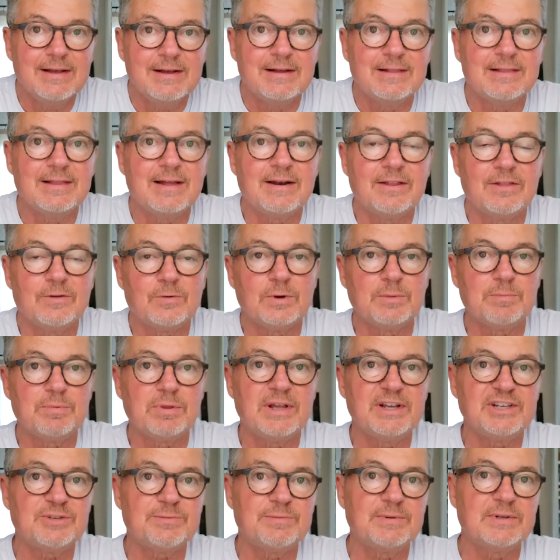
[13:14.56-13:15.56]
A lot of the
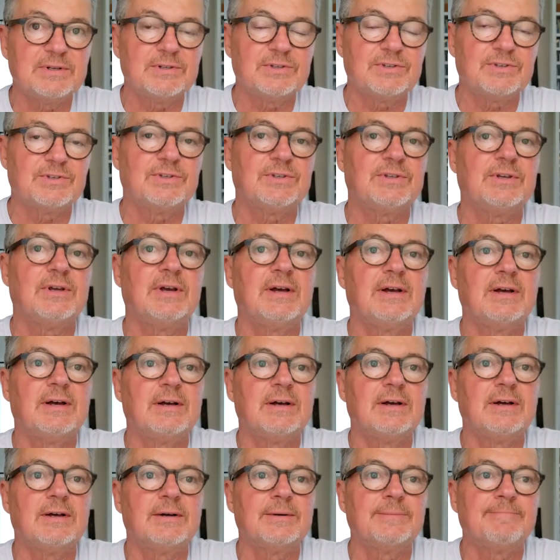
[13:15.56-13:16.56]
replacements
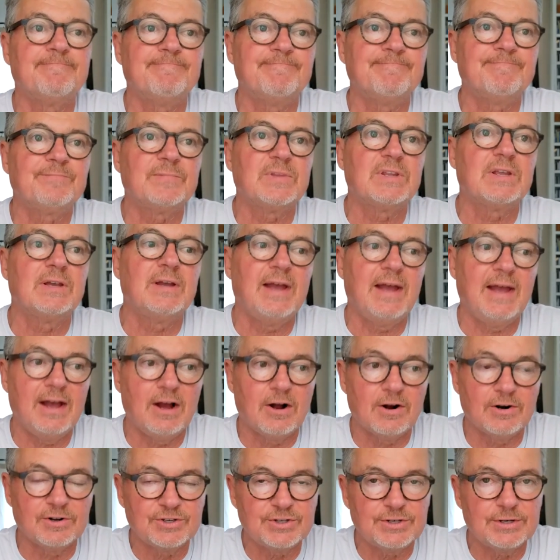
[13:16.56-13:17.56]

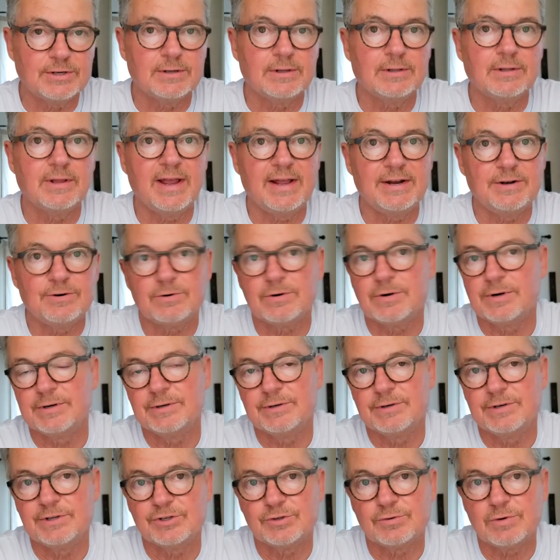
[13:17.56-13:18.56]
are still
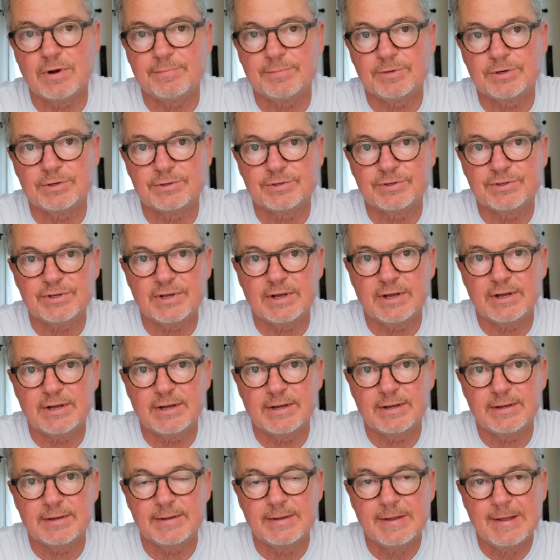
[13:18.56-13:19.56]
endocrine disruptors.
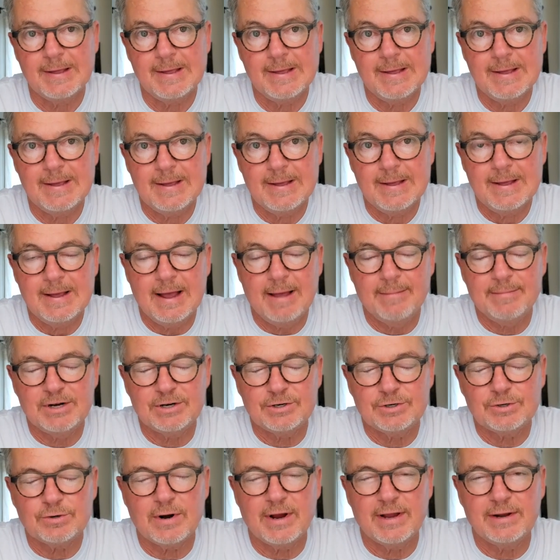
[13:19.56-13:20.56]
I'm going
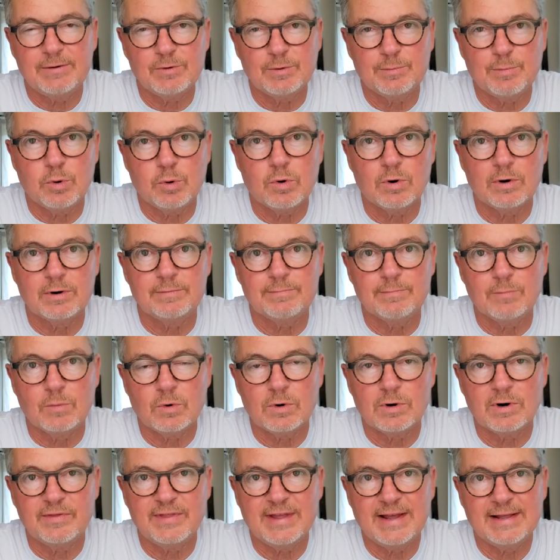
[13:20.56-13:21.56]
to try and report
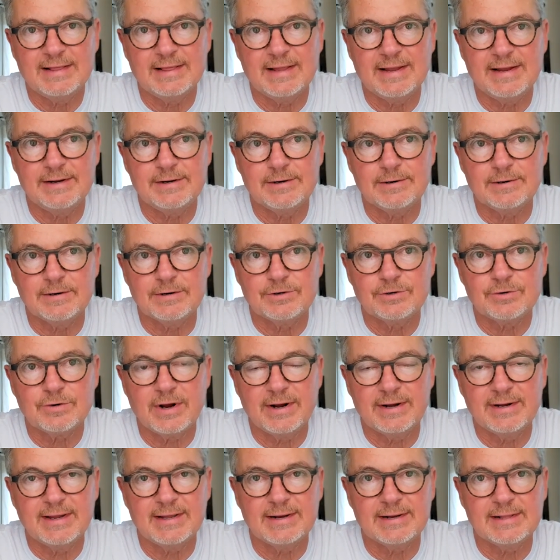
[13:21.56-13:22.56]
more on that later and
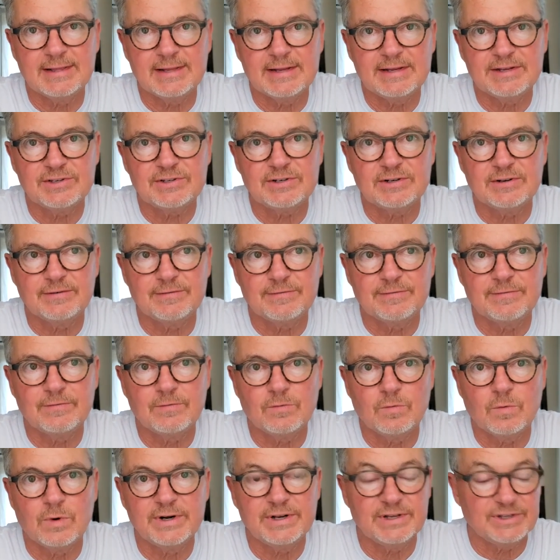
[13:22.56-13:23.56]
try and get a list of
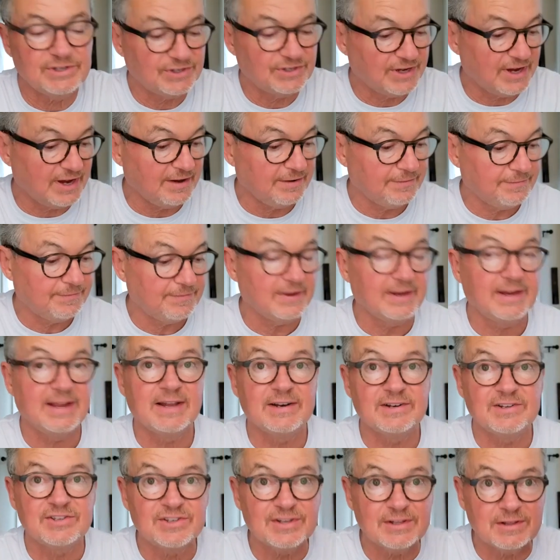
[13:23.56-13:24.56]
what is safe.
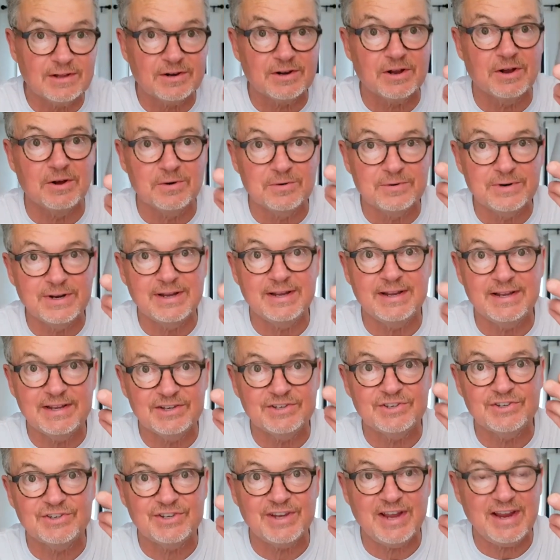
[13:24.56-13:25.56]
Again, silicone
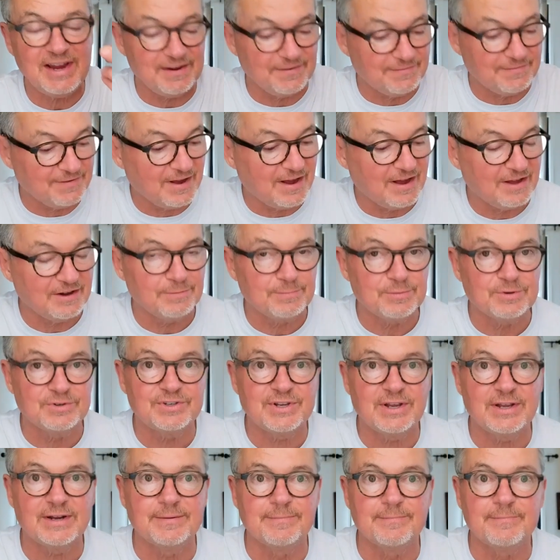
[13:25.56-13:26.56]
is safe,
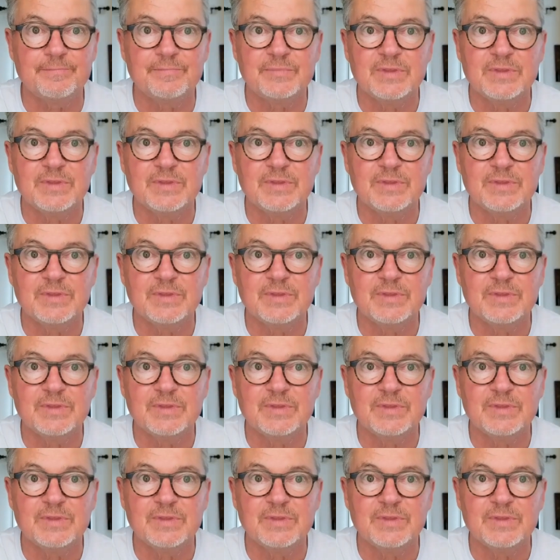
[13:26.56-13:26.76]
100%.